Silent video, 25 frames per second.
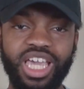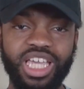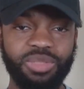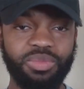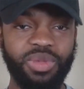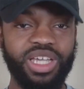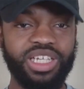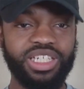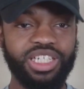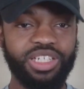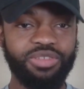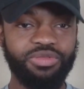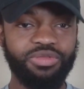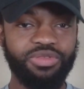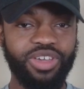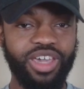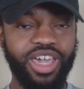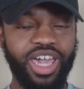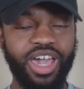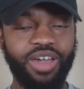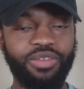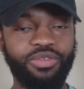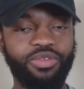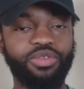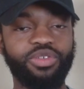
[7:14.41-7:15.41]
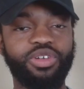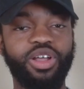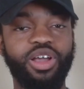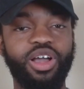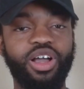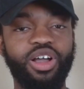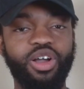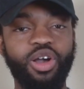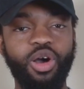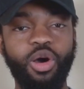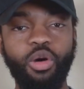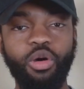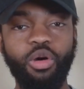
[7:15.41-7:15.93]
especially if you have
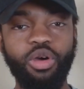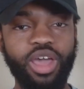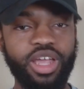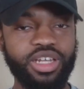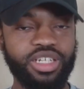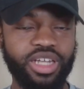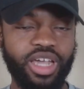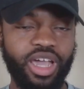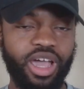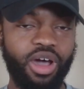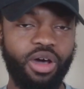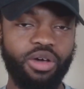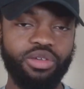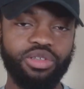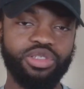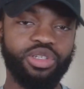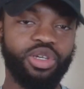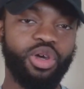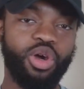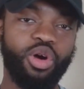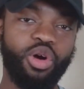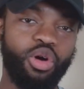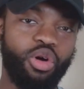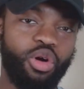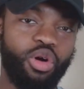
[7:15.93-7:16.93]
a goal at your house